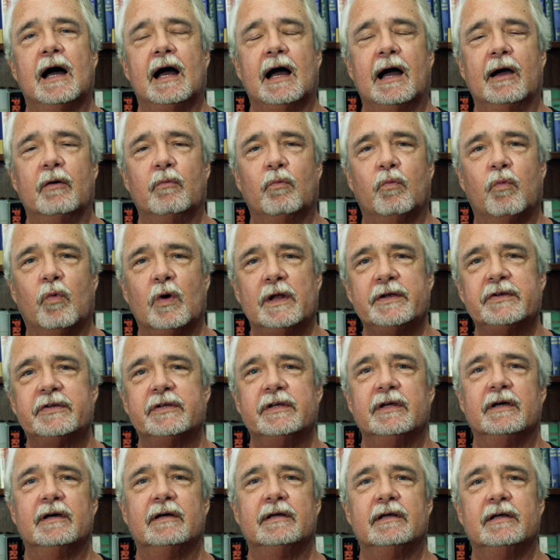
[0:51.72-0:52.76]
I want
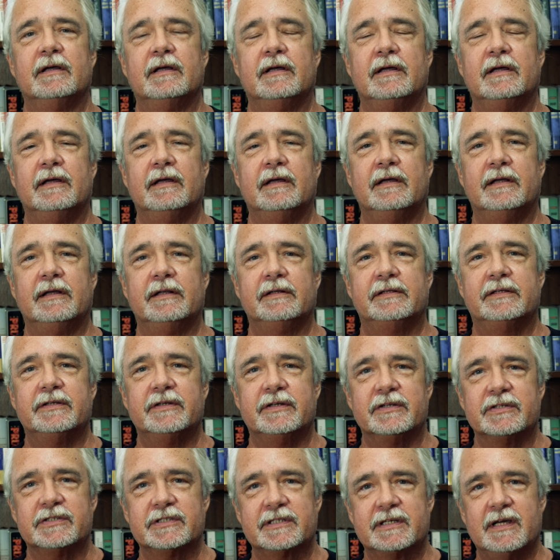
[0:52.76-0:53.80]
to
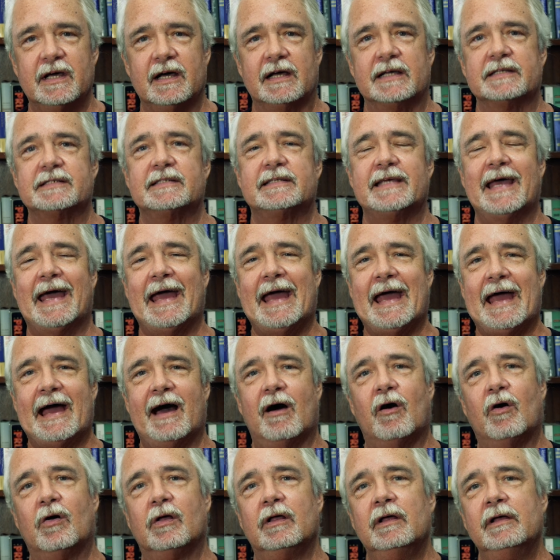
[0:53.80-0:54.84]
discuss
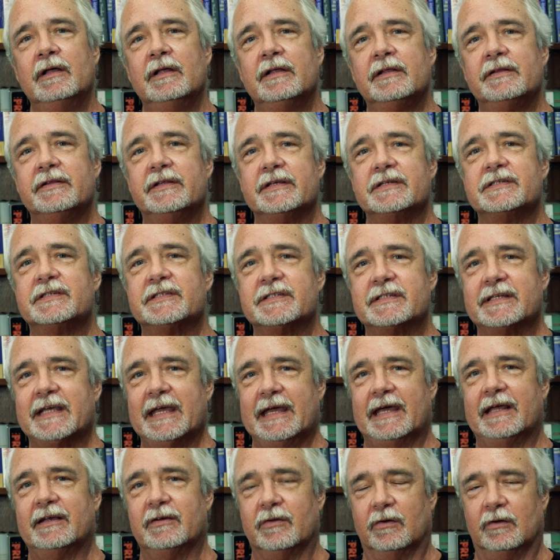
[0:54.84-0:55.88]
how this
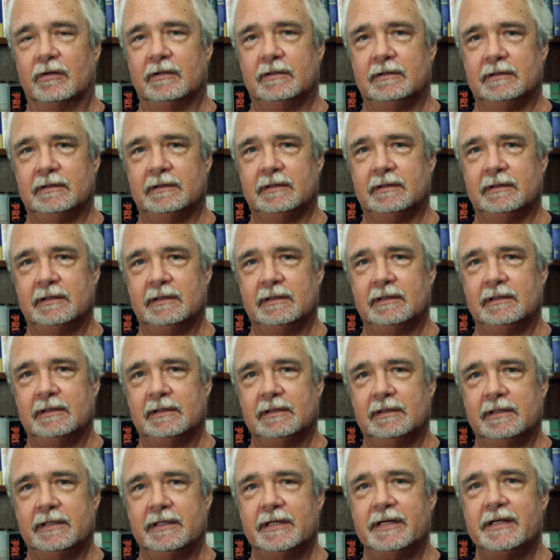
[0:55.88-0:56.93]
scandal
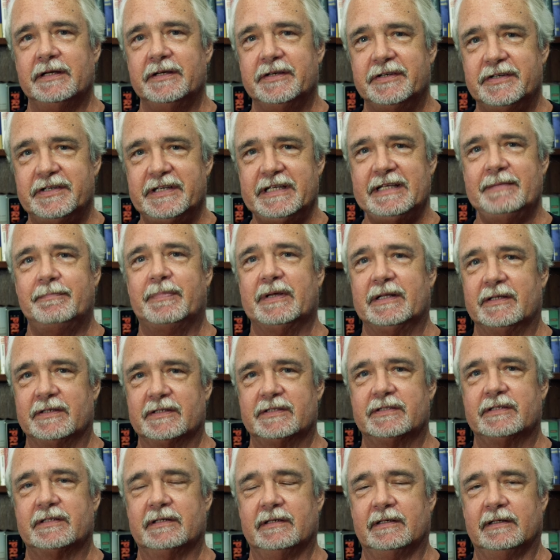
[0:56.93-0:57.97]

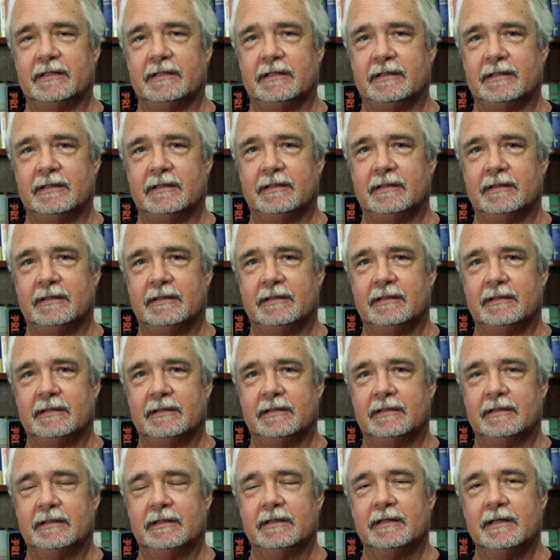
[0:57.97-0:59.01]
deepens
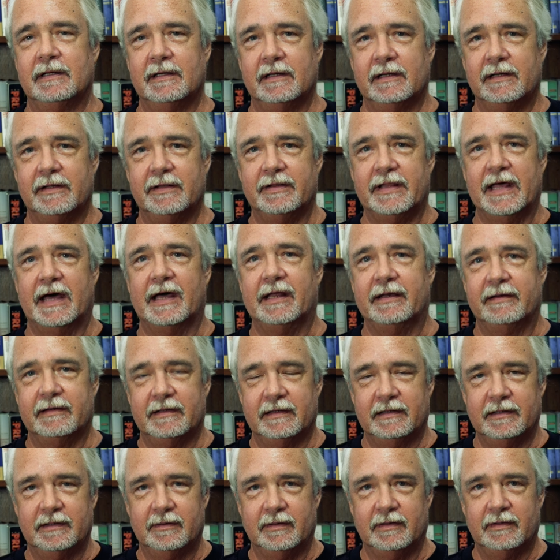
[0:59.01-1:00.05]
that
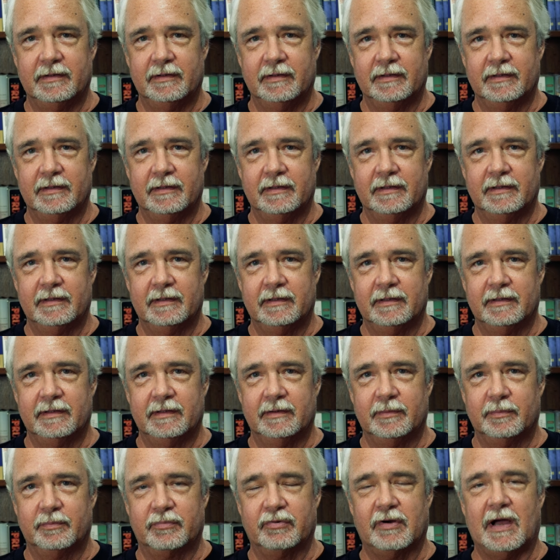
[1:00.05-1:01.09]

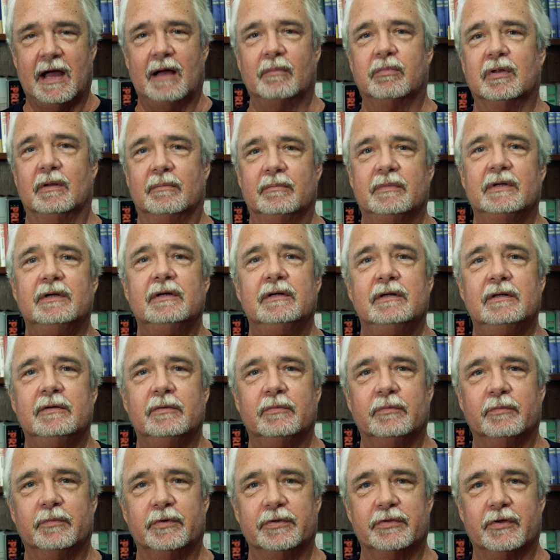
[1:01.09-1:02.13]
problem
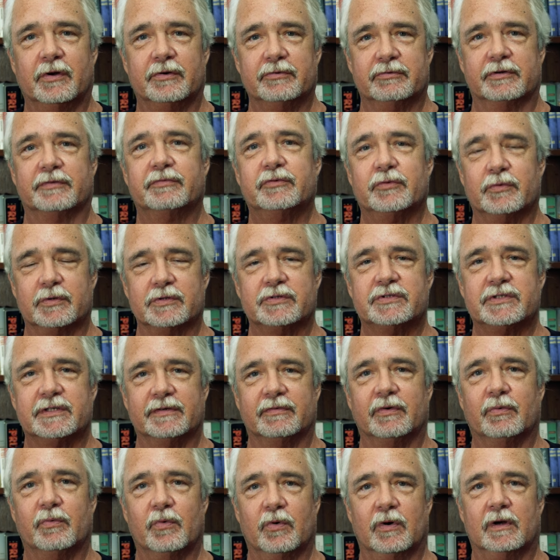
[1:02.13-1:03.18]
with our drift towards
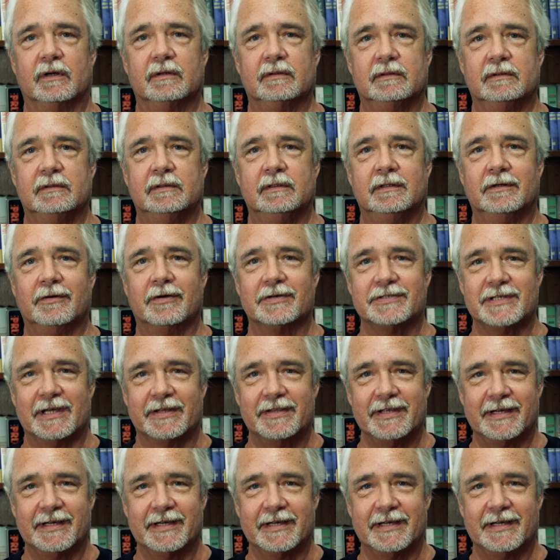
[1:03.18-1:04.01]
civil war, because I